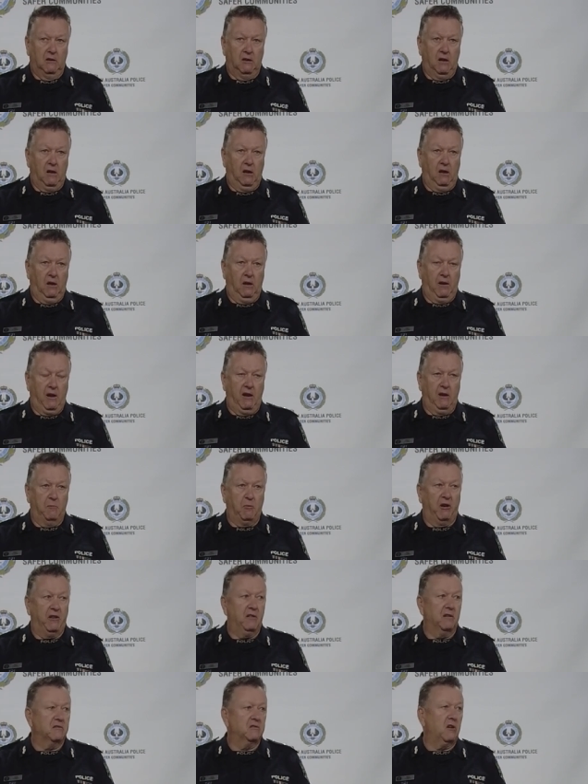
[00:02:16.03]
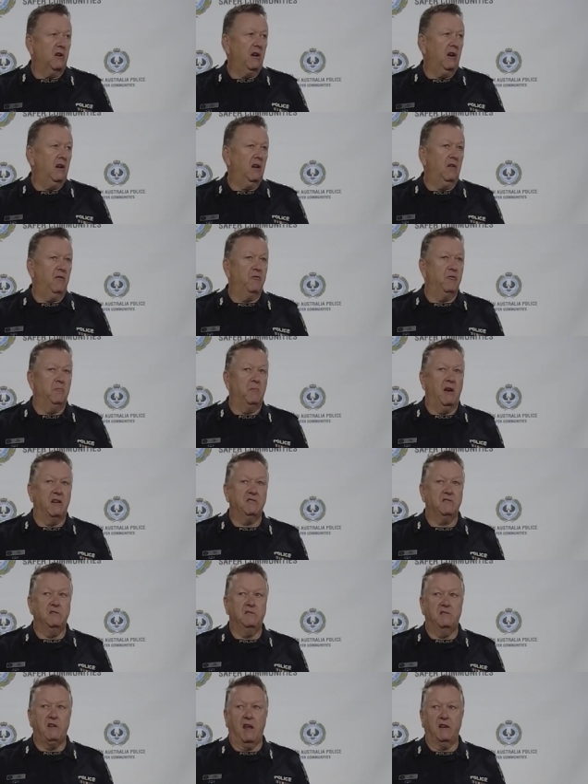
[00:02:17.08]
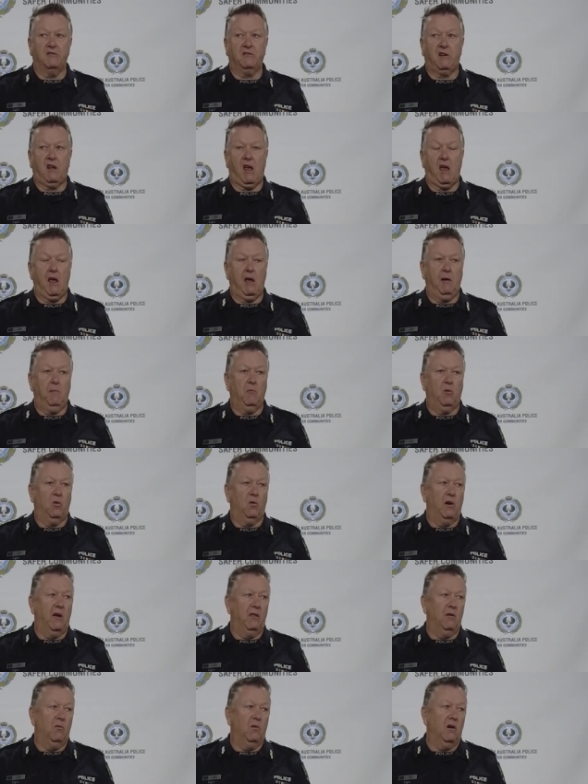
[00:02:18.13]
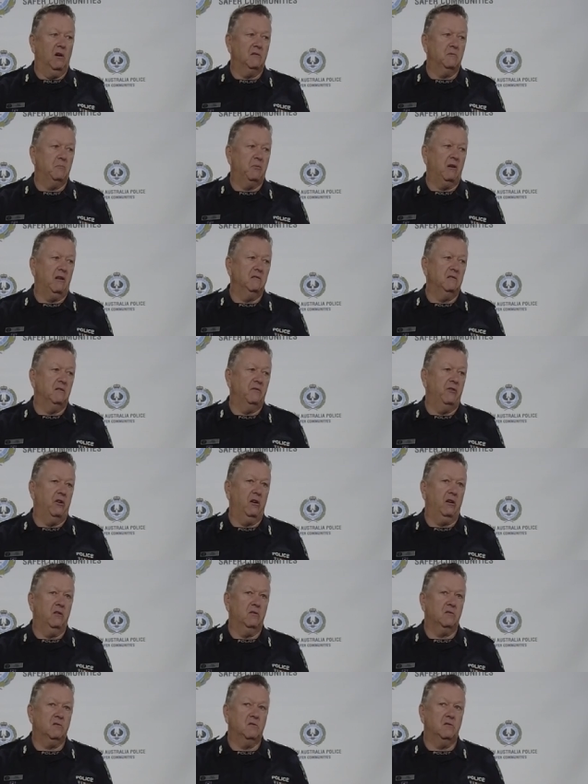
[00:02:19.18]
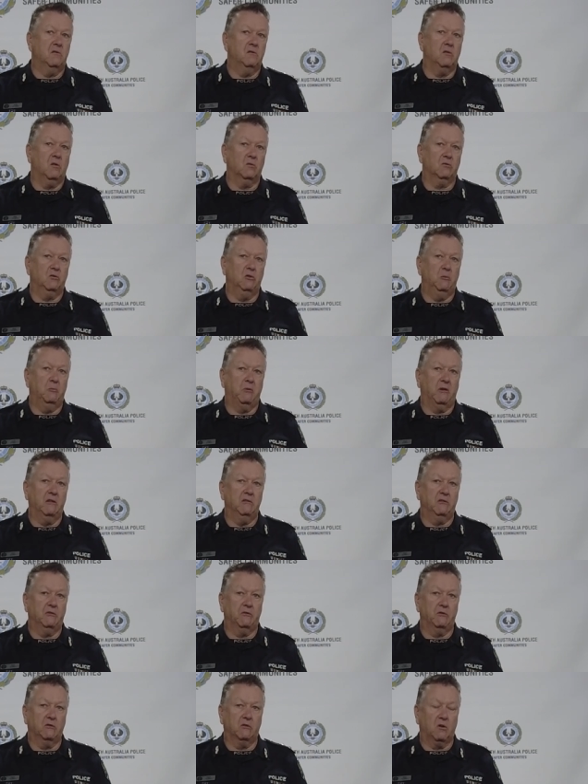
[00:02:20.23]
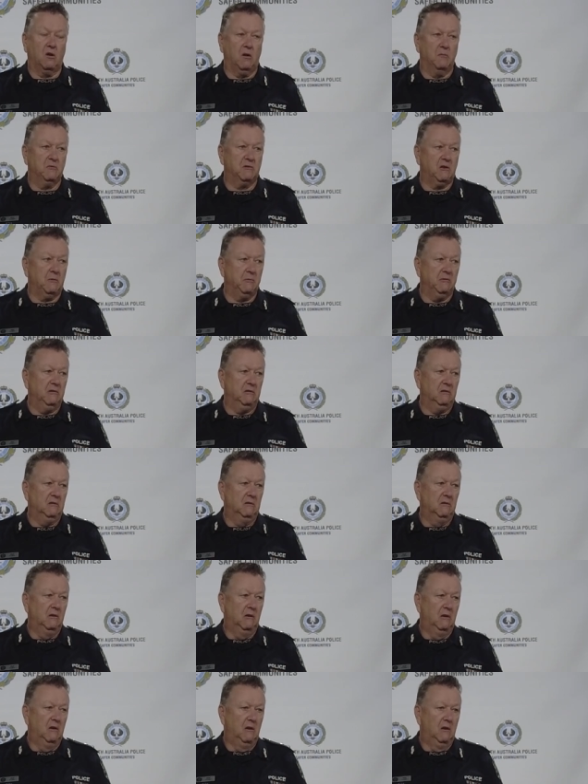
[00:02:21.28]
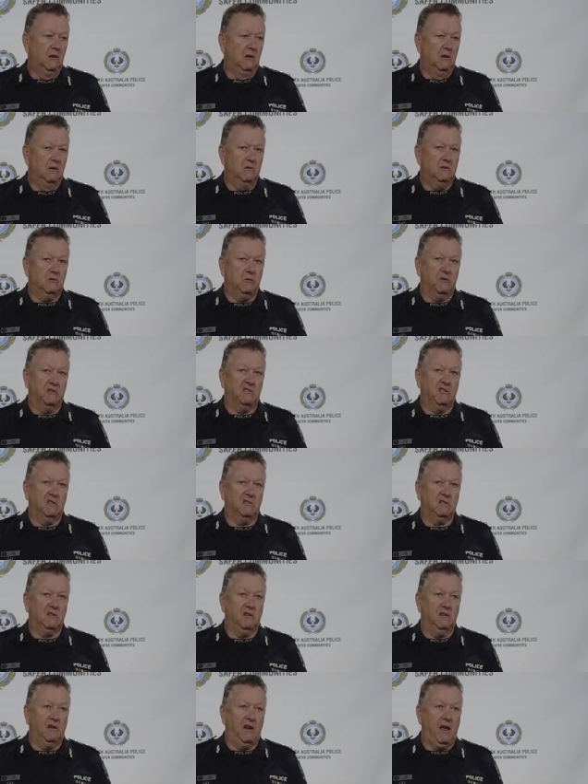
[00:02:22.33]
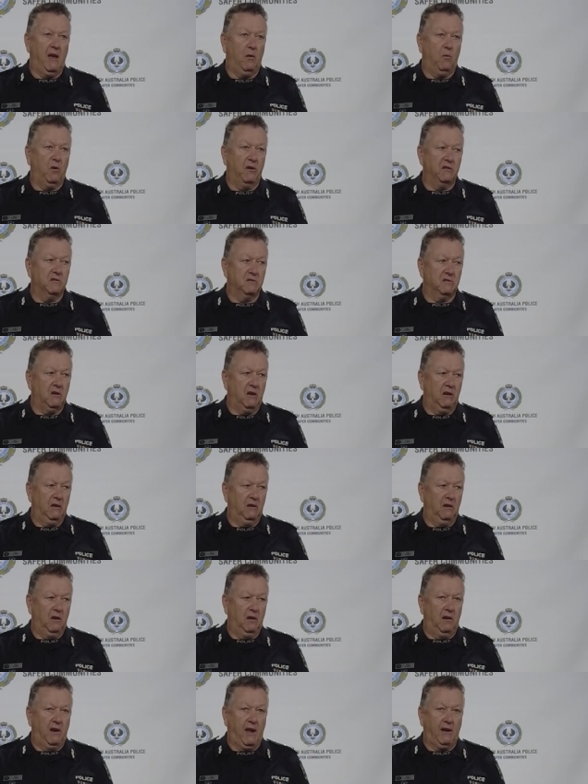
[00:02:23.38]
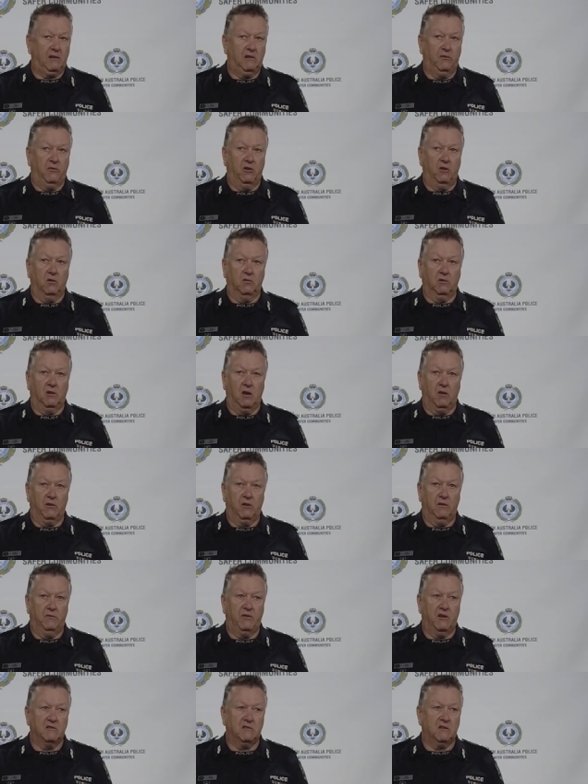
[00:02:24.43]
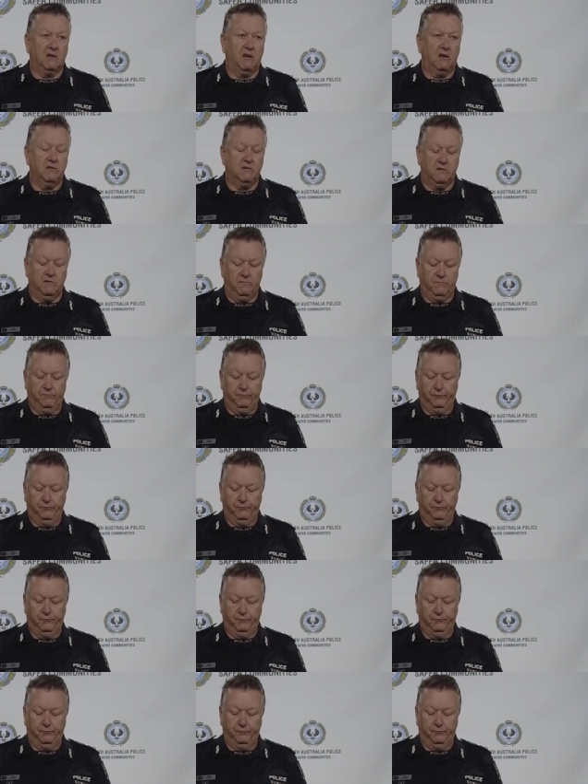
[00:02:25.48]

Anybody that's got any information, dash cam or otherwise, police are very interested to talk to police through Crime Stoppers to assist in now what is an active and ongoing investigation.